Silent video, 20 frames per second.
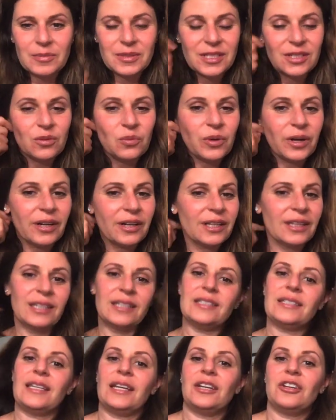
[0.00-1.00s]
I'm still wearing
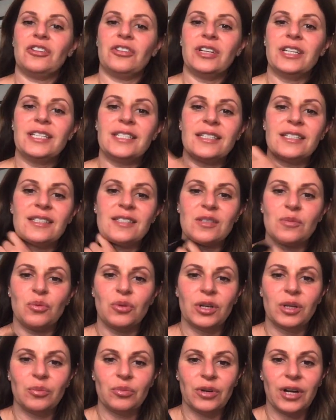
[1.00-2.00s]
this like crazy
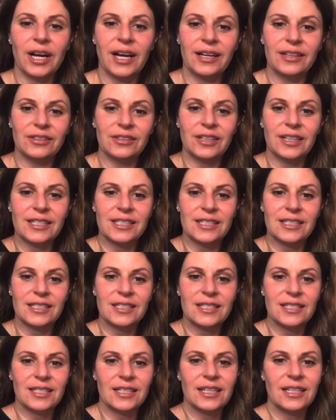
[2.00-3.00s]
support bra. You guys
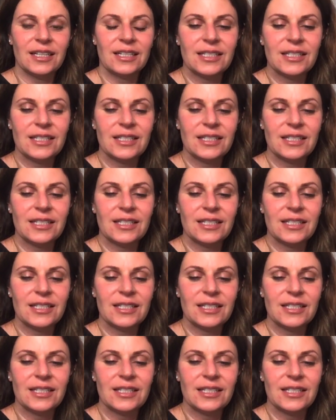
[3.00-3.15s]
can see.